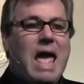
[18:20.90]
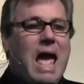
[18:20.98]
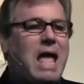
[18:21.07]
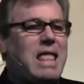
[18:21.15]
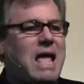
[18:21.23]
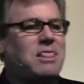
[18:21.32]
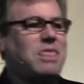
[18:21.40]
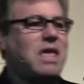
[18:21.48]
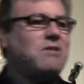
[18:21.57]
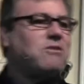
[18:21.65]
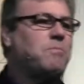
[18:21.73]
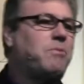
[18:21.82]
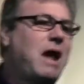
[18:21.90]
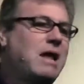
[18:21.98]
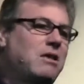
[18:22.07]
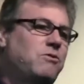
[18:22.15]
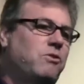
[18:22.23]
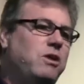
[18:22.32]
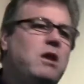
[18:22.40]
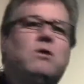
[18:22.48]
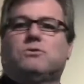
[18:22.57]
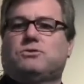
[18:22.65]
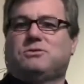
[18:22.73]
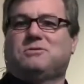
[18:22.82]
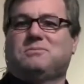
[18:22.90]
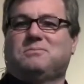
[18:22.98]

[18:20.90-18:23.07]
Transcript: had had things in practice for years.